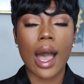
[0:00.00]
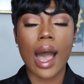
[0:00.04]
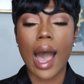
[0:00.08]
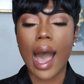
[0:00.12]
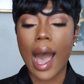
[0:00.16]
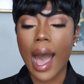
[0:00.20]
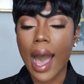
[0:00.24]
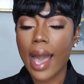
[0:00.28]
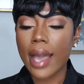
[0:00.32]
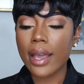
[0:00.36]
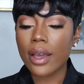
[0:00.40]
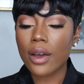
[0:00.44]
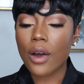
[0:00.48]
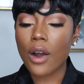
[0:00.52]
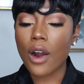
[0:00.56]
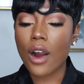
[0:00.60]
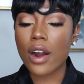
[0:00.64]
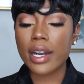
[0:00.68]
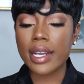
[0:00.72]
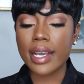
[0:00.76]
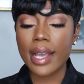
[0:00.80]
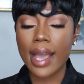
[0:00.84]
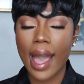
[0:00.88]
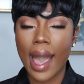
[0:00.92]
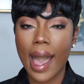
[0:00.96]
I
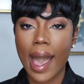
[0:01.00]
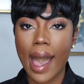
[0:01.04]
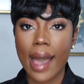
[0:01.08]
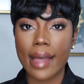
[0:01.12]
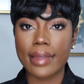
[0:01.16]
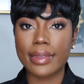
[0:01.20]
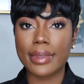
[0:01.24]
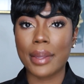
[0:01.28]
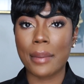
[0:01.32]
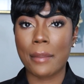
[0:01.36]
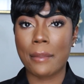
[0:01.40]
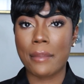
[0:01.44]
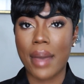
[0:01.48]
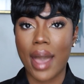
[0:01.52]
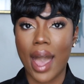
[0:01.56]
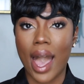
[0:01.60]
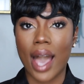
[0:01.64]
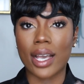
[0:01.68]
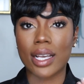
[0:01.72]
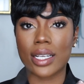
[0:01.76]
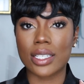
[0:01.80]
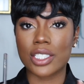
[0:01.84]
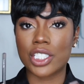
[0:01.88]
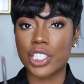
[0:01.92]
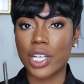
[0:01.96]
already had the
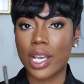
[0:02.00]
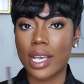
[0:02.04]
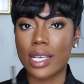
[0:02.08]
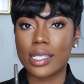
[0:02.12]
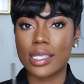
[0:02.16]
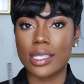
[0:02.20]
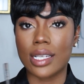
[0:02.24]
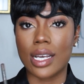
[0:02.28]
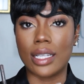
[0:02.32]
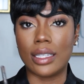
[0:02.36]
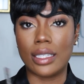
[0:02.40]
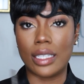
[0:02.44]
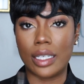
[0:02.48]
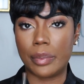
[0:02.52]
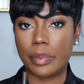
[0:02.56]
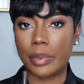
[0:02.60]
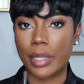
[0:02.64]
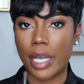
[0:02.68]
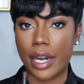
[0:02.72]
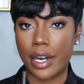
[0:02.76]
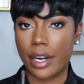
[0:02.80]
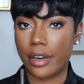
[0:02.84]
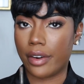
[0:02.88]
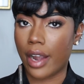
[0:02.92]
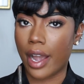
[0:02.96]
MAC chestnut lip
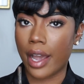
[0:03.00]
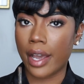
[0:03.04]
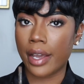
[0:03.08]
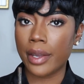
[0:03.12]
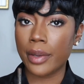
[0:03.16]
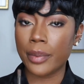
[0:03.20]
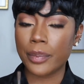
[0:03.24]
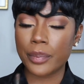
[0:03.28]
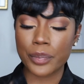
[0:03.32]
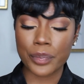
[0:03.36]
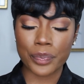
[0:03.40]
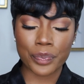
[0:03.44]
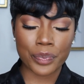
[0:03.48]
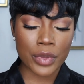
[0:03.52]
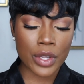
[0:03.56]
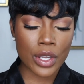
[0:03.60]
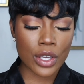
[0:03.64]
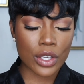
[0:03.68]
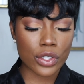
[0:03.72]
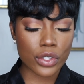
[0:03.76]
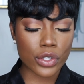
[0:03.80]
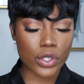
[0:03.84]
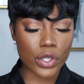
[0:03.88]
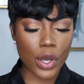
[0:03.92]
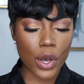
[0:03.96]
liner, right?
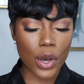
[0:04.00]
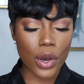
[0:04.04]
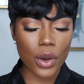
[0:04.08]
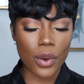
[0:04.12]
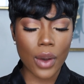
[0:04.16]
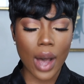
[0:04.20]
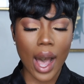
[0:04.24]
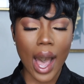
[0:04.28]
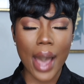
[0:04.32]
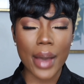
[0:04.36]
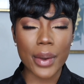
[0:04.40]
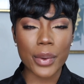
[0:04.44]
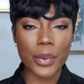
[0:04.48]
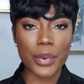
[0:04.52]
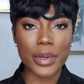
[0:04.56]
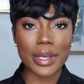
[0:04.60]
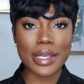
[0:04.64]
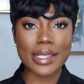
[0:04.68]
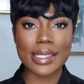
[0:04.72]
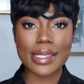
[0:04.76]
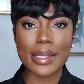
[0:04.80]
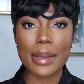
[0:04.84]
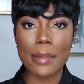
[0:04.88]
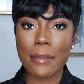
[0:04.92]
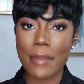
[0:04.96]
So I
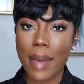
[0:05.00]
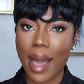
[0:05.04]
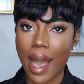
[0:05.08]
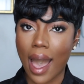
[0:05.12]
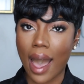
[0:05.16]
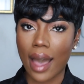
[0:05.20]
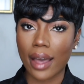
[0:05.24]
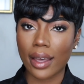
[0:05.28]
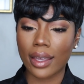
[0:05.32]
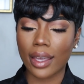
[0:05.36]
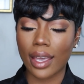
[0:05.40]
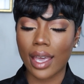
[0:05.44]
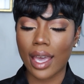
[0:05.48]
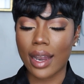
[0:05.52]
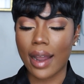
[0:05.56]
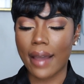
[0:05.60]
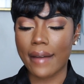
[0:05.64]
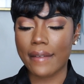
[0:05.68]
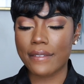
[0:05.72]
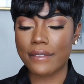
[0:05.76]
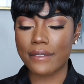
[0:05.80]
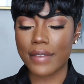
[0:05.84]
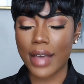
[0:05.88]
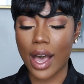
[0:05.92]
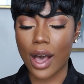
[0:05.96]
went to MAC and
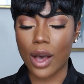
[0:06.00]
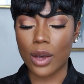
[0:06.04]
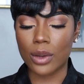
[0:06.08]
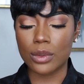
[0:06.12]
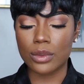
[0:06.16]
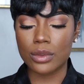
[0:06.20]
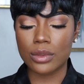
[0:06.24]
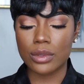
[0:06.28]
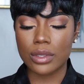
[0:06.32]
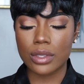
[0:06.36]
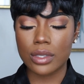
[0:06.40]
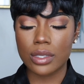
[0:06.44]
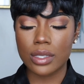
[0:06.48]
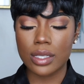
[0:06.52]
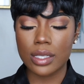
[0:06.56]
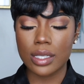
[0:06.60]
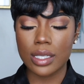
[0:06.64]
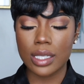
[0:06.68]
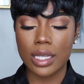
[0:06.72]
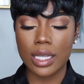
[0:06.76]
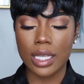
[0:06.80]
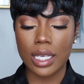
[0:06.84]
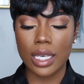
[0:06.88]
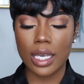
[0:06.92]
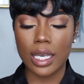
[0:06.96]
I found
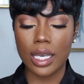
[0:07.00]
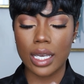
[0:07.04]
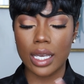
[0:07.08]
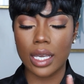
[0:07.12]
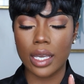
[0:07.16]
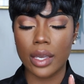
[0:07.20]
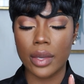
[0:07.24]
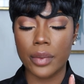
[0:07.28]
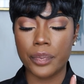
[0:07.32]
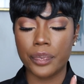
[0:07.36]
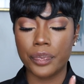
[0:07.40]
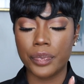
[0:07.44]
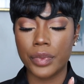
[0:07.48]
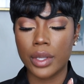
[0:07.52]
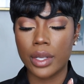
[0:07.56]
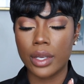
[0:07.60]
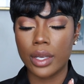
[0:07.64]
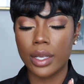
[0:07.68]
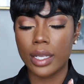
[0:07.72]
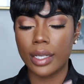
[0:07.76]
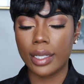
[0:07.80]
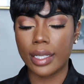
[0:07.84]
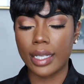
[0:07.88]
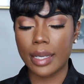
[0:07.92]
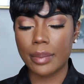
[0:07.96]
the
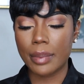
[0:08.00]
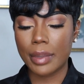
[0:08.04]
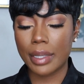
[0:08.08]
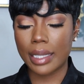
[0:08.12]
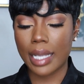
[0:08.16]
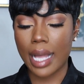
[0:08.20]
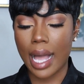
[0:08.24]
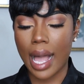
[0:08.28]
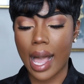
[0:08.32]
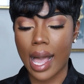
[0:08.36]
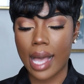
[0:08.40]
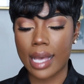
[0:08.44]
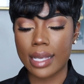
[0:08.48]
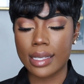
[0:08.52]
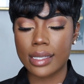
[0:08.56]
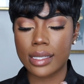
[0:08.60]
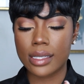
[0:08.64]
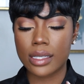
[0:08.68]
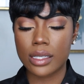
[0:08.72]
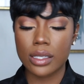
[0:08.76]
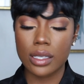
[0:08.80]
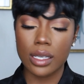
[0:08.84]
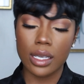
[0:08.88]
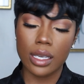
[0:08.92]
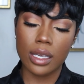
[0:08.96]
lip
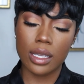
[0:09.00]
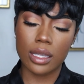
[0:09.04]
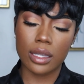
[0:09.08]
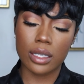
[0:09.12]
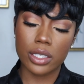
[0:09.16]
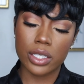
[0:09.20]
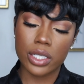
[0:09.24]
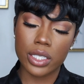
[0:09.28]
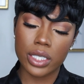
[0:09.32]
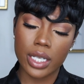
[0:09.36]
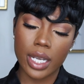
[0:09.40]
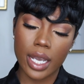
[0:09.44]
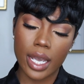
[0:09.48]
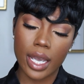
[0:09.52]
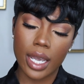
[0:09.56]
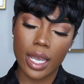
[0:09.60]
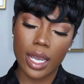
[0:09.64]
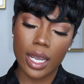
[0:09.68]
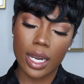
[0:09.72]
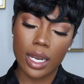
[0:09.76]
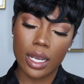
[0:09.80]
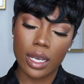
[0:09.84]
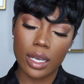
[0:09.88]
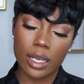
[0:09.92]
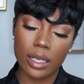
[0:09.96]
gloss in the
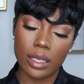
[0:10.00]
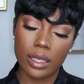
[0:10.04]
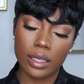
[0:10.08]
shade,